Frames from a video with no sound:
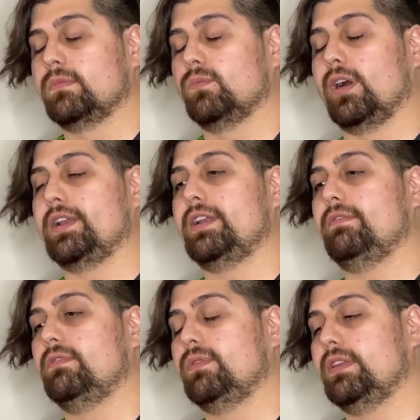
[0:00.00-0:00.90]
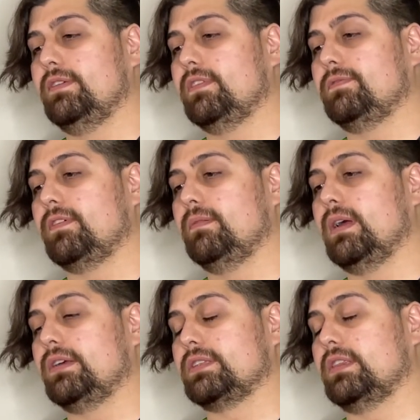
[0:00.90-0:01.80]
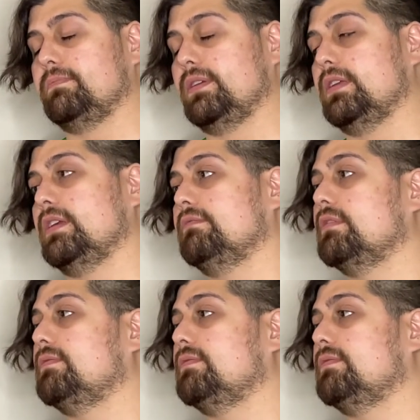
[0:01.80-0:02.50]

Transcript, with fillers: Why did everyone leave the farmhouse at the beginning of the